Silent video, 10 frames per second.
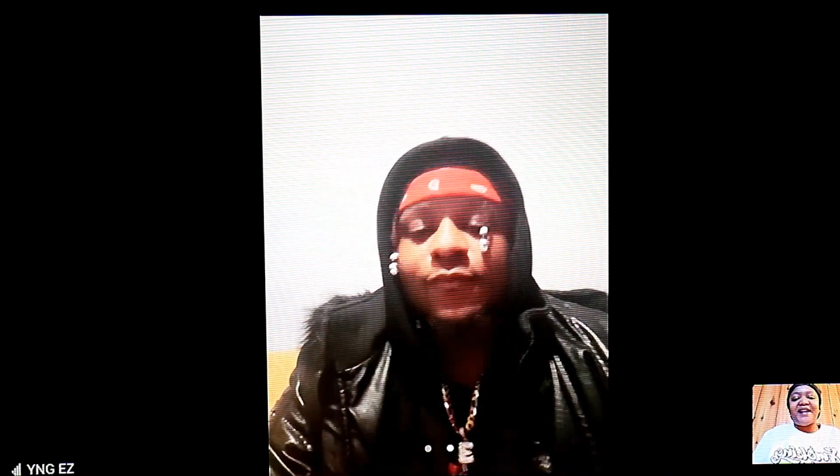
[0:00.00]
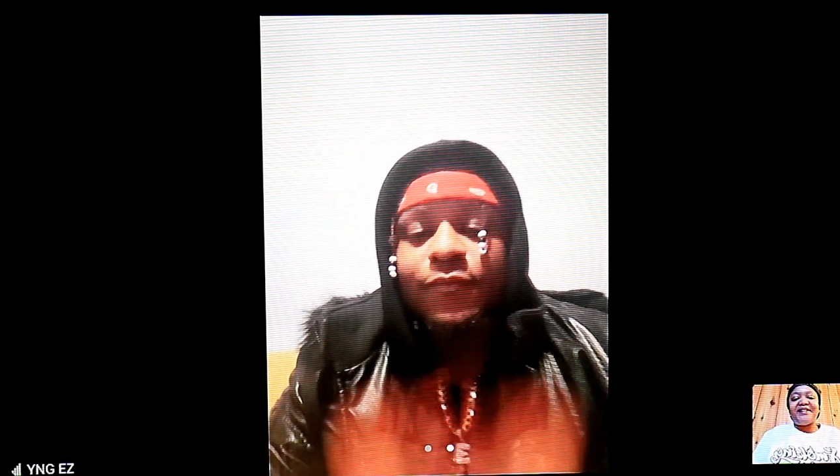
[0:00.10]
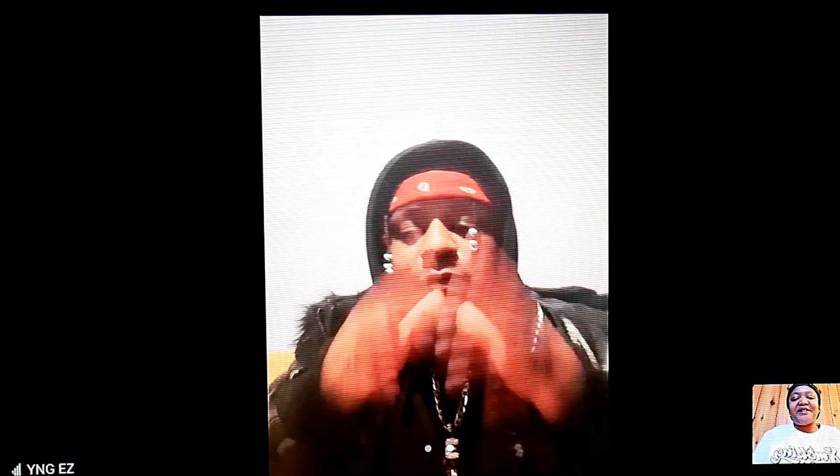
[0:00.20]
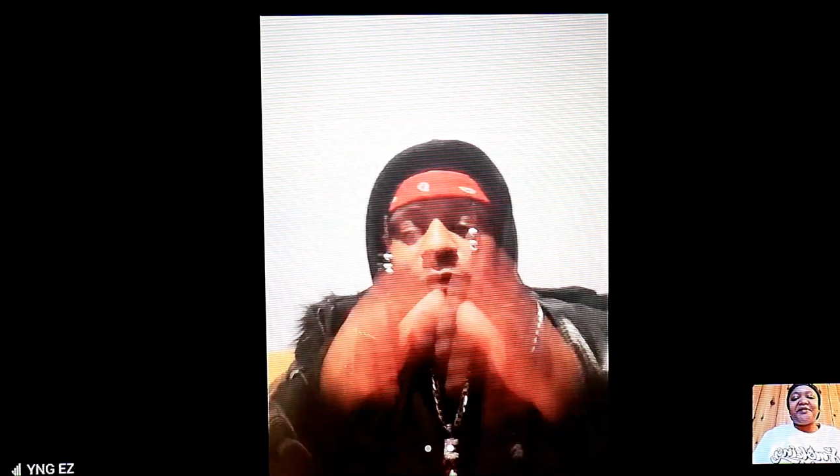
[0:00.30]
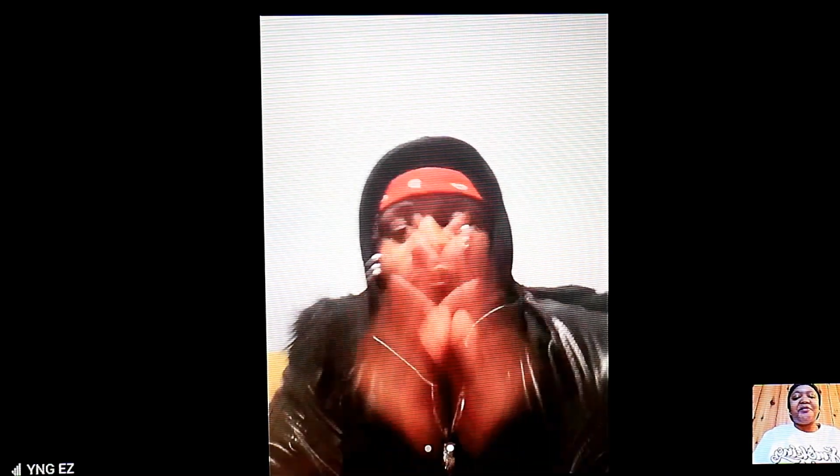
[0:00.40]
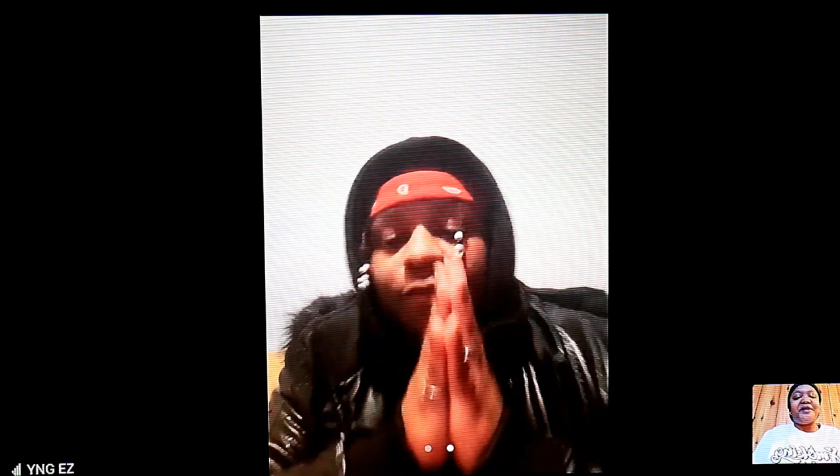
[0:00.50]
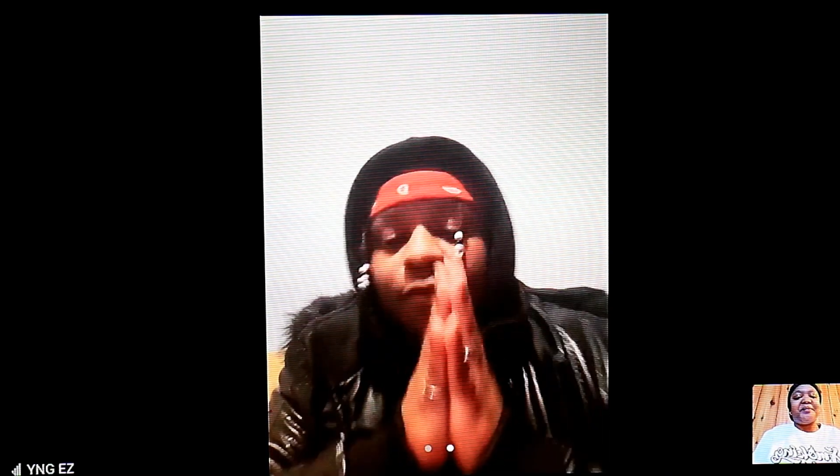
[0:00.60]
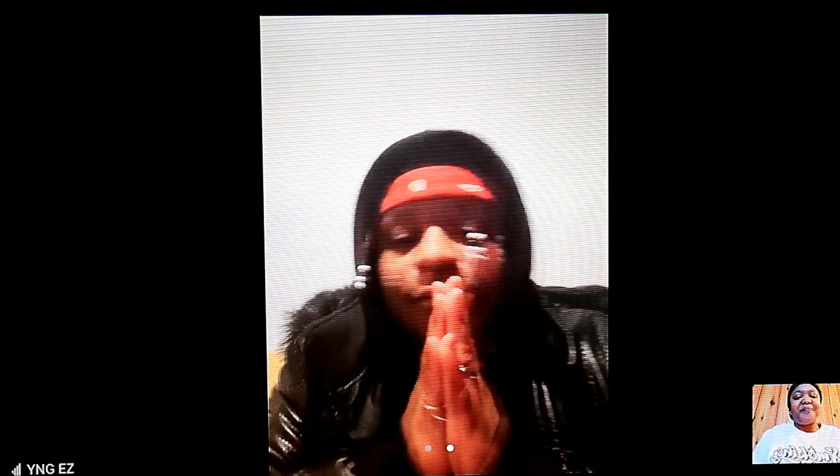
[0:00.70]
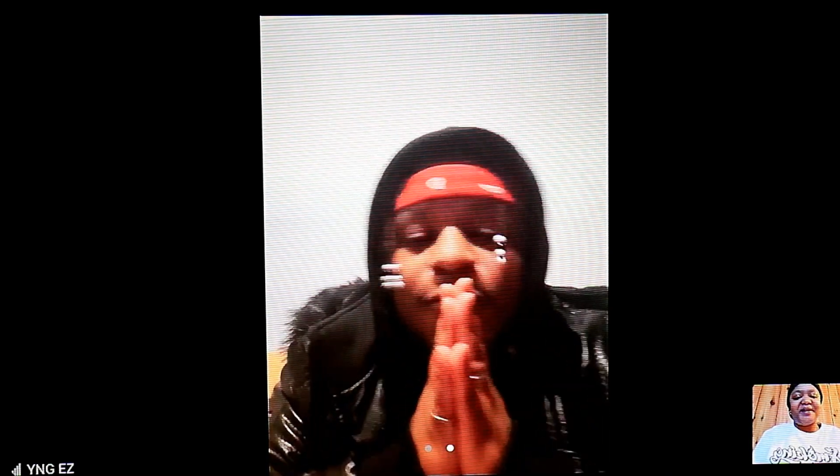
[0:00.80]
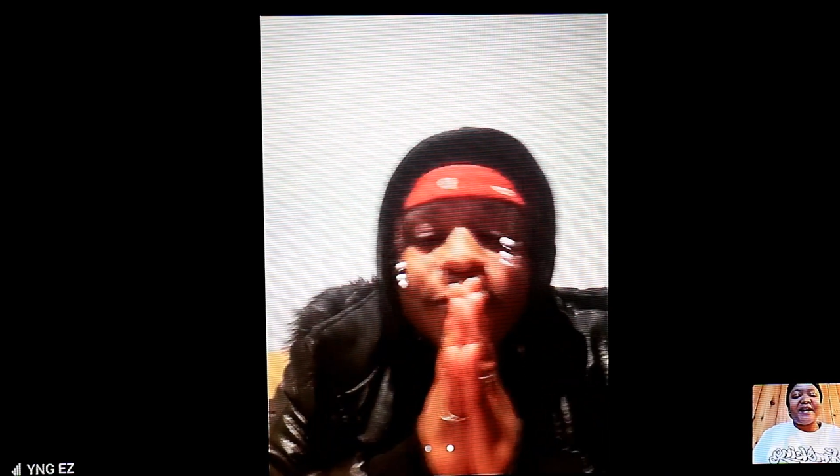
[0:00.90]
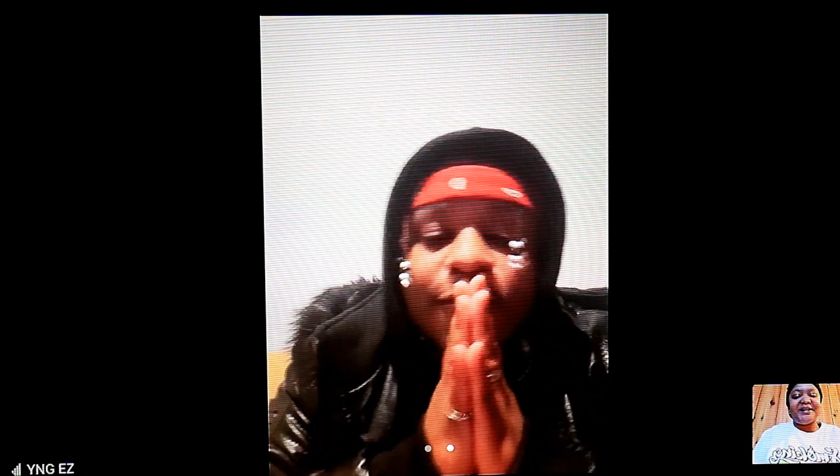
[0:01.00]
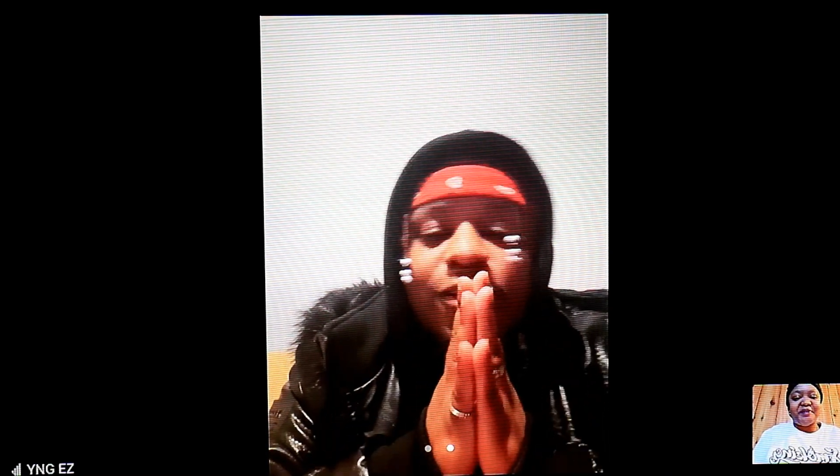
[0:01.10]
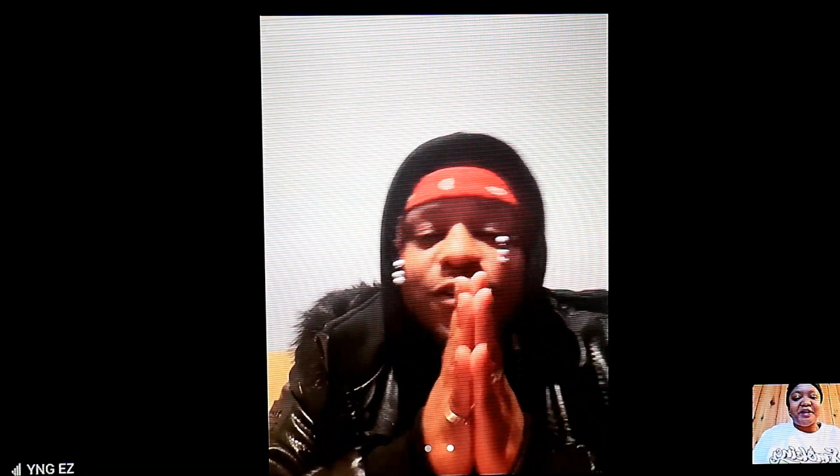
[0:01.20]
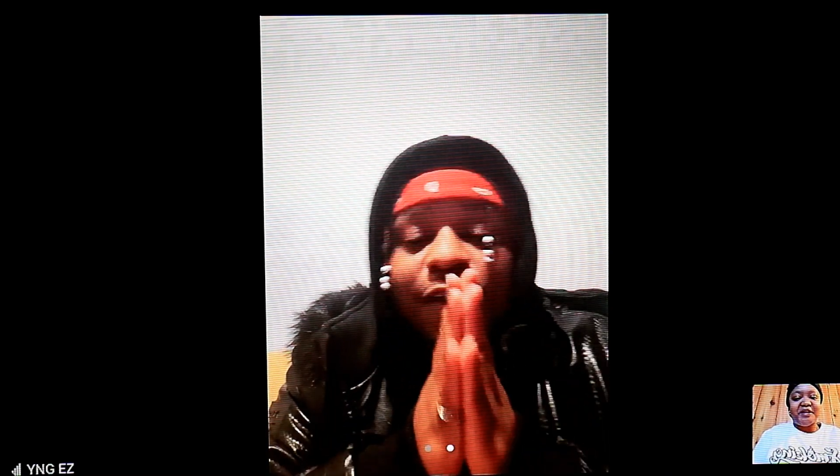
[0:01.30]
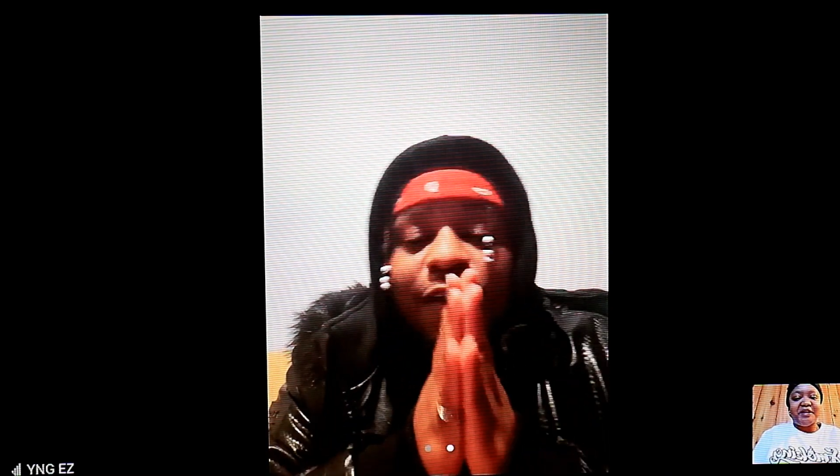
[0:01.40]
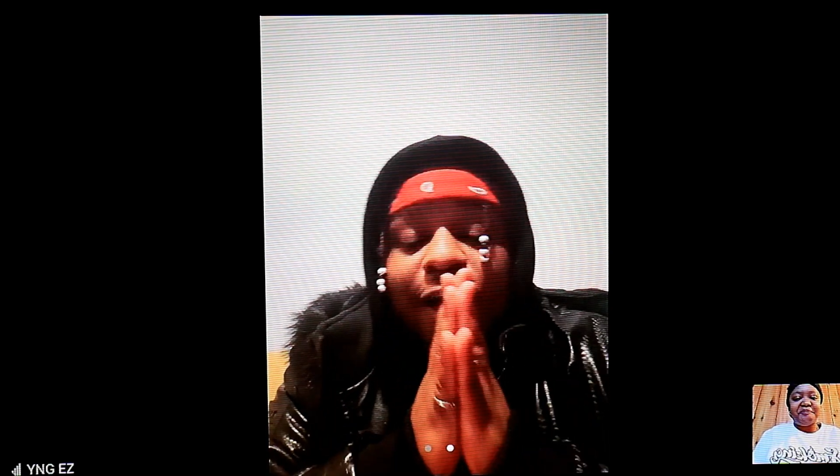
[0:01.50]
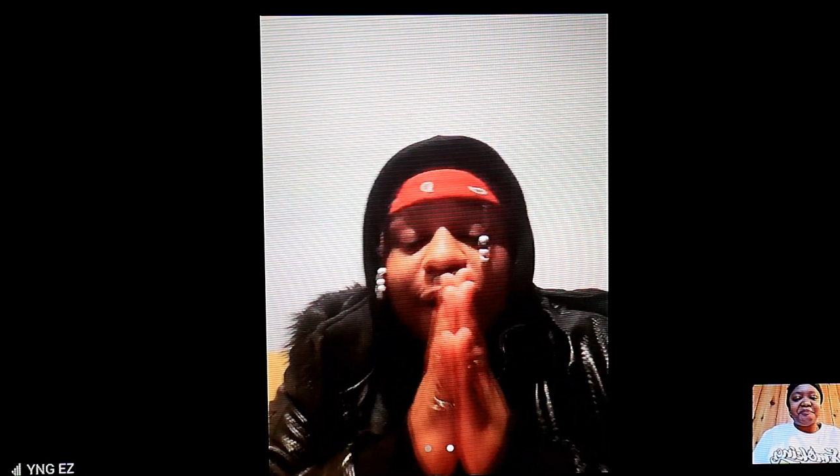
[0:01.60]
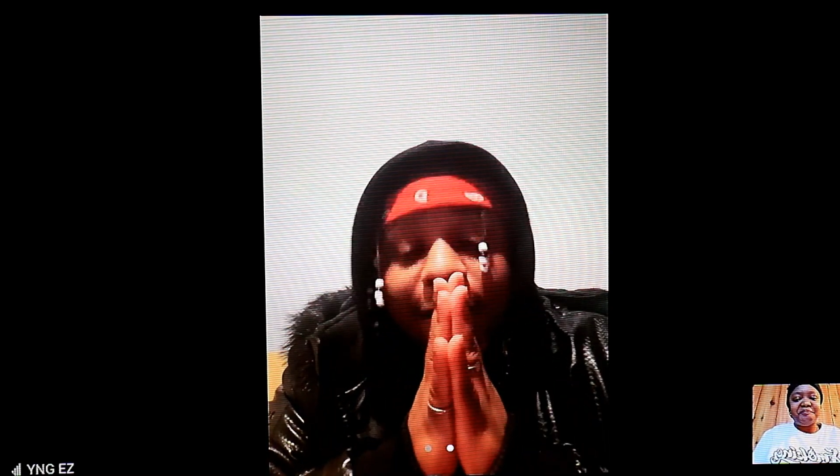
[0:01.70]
man. You're doing it big as well.